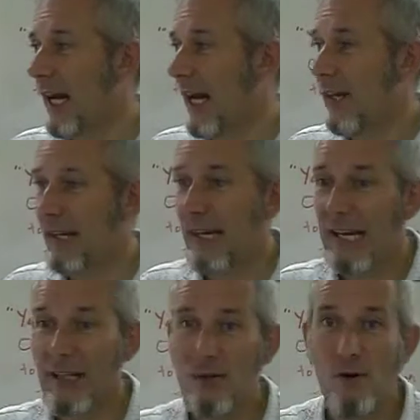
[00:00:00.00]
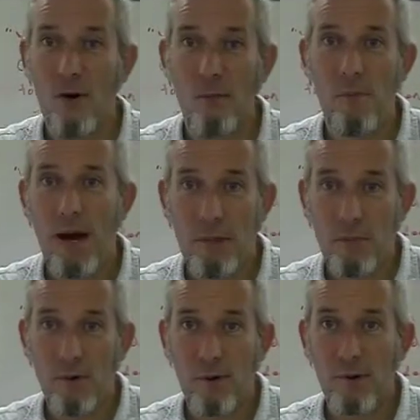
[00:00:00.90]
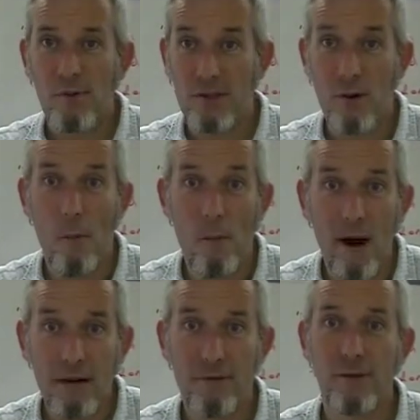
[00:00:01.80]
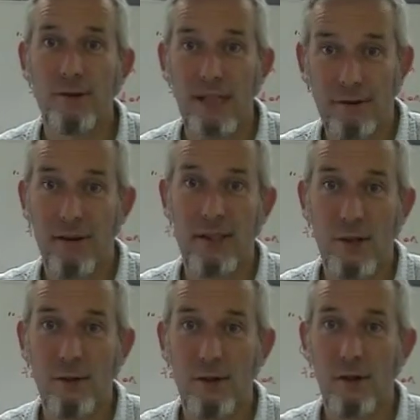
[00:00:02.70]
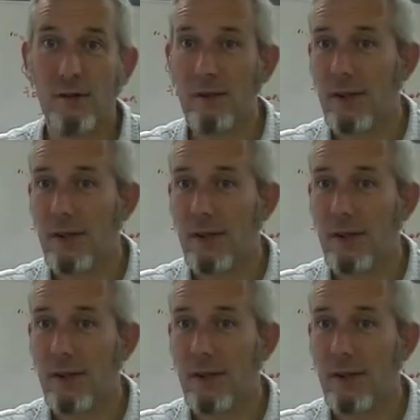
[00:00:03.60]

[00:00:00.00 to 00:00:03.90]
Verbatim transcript: And it's not my problem, it's not my fault if I don't know.